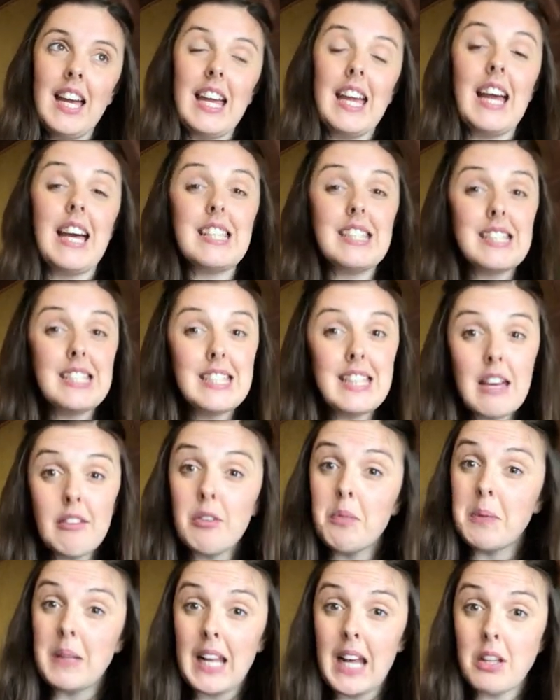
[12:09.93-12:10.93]
It has
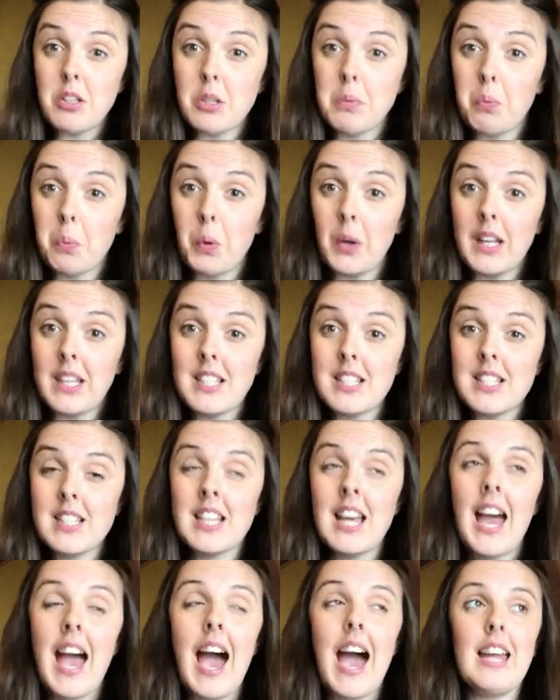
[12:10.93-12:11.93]
never been out of print
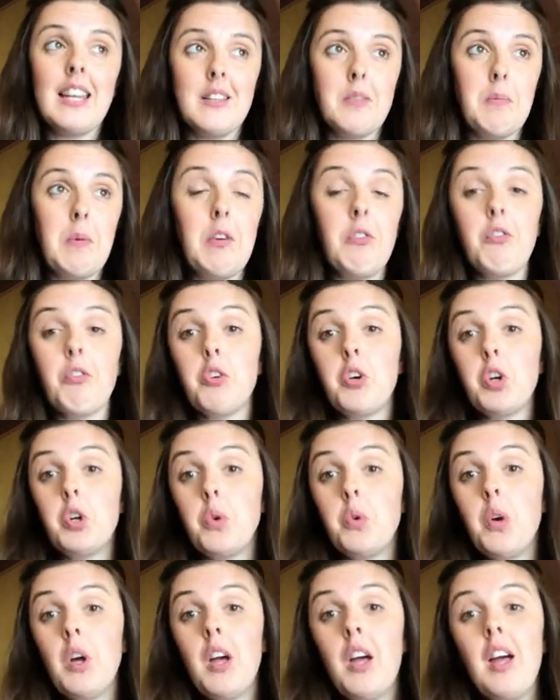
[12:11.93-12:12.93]
and has been
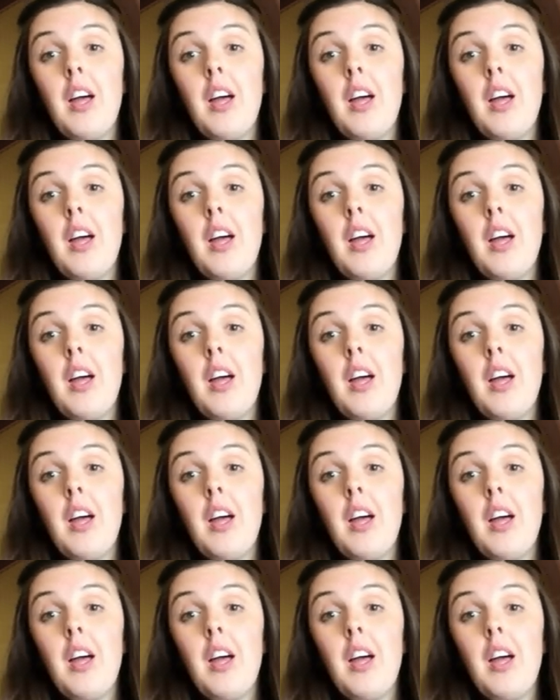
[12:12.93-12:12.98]
through